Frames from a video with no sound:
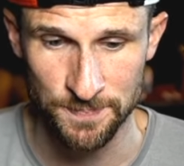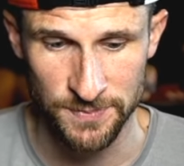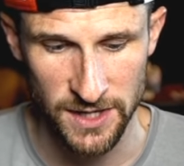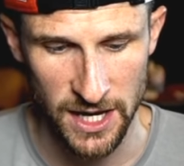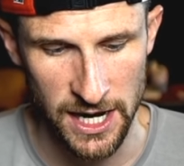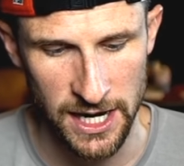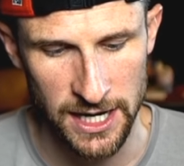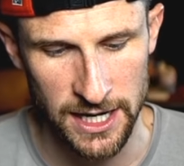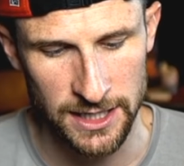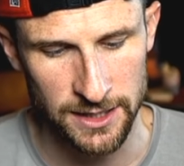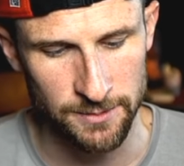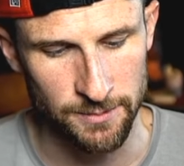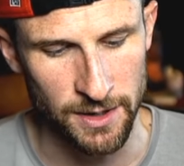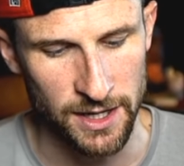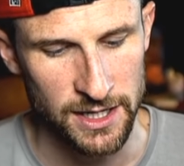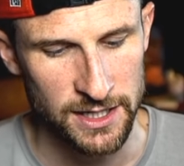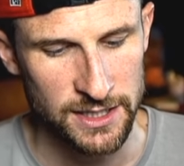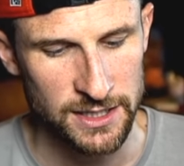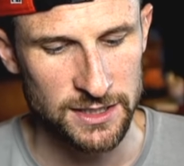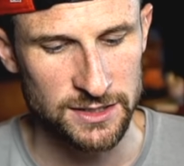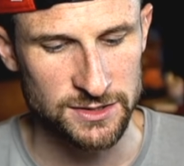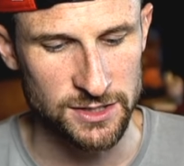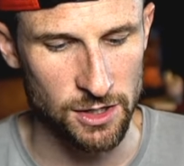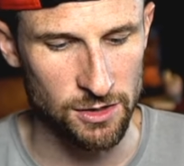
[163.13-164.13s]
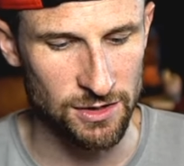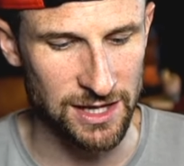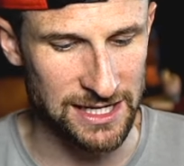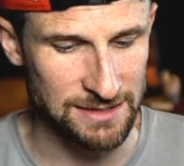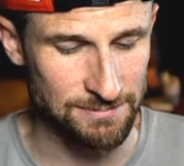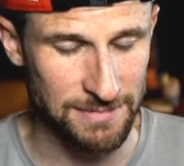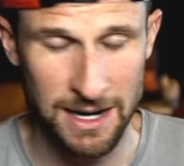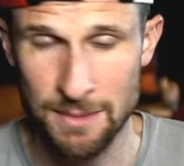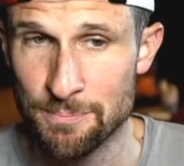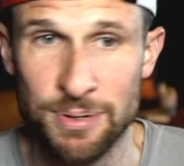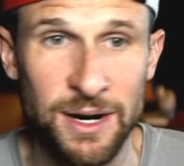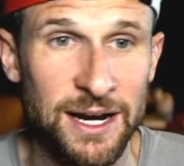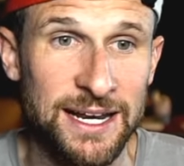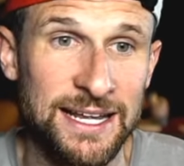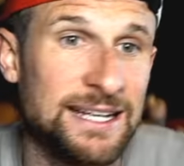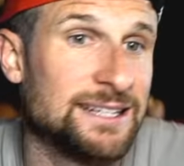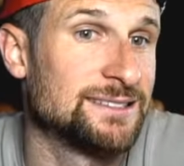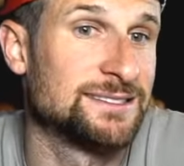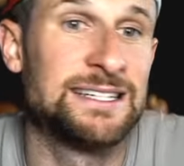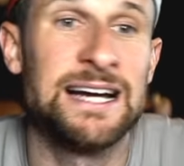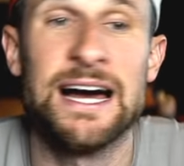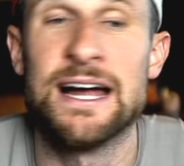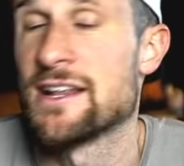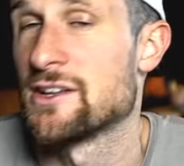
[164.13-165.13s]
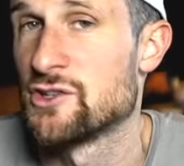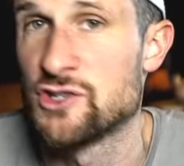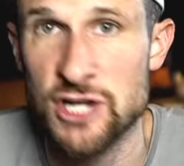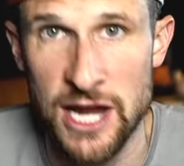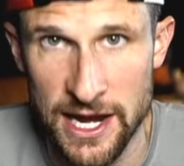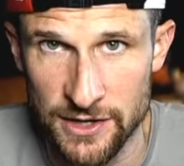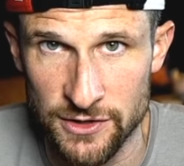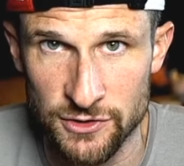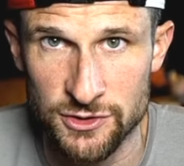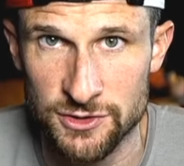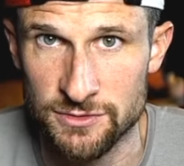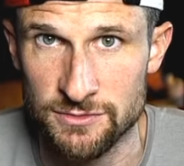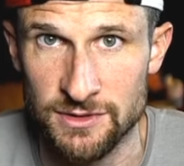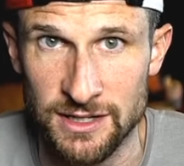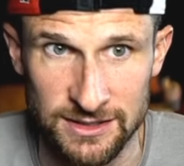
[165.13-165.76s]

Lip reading: So like my putting has got to change.